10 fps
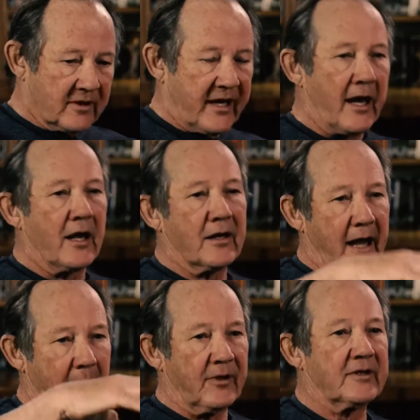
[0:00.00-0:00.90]

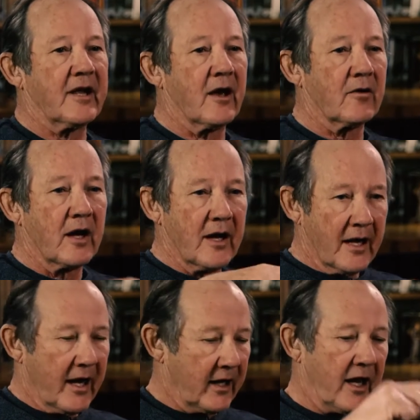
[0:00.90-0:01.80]
cap it down
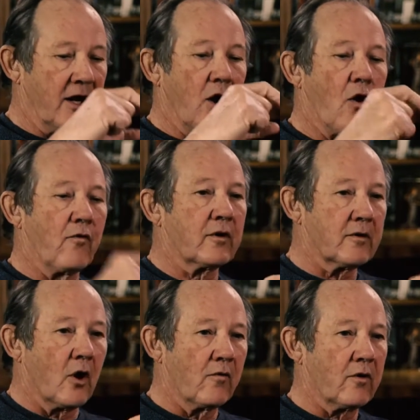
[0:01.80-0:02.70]
and
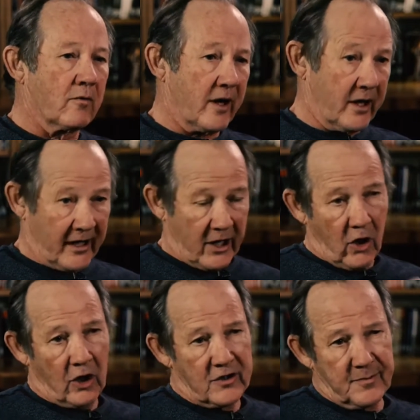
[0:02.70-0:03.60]
over regulate
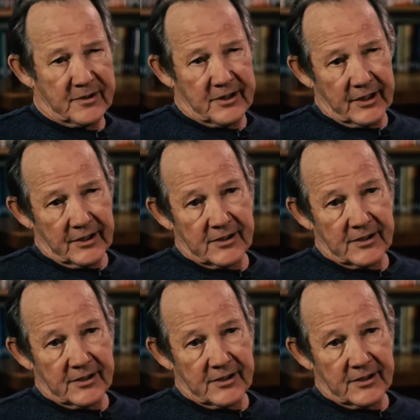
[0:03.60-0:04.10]
all its particulars.